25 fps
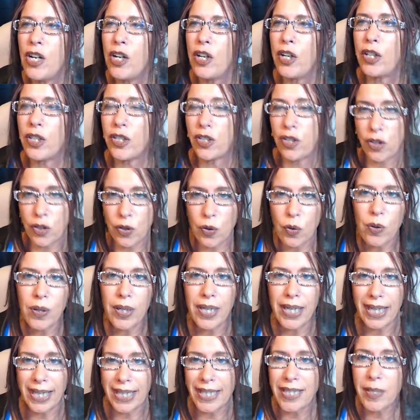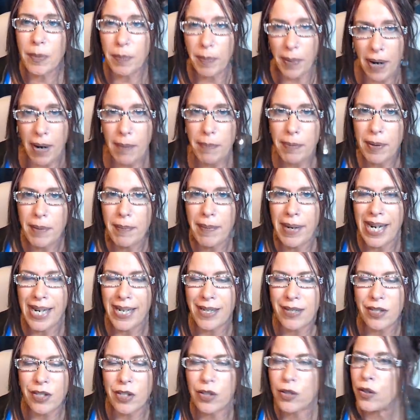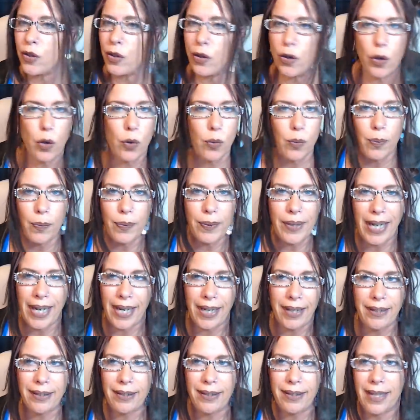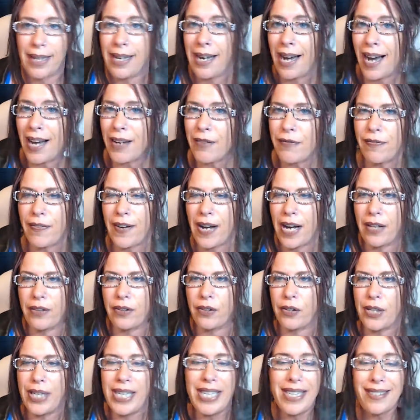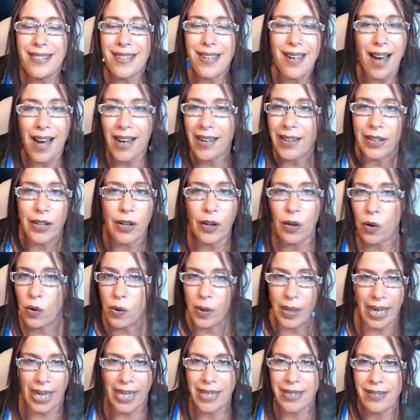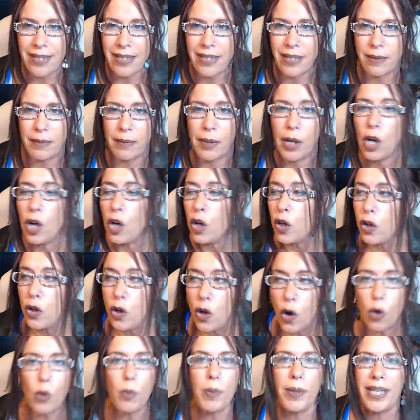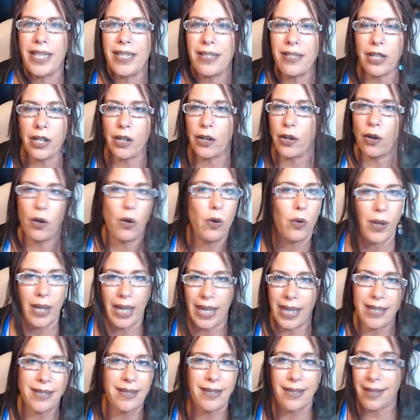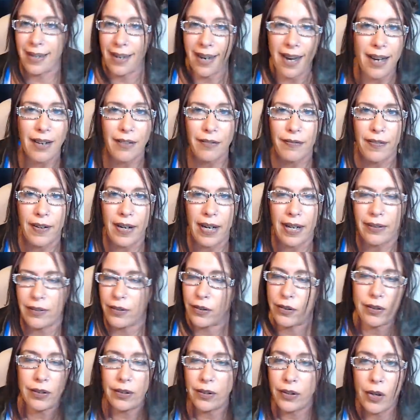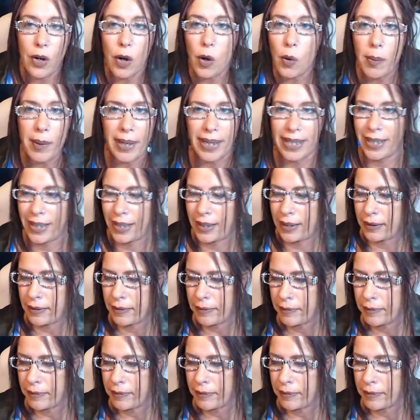Cause Soric is a puppet master, no like the Godfather. He's not gonna go against him. Nobody's gonna go against the Godfather. Nobody.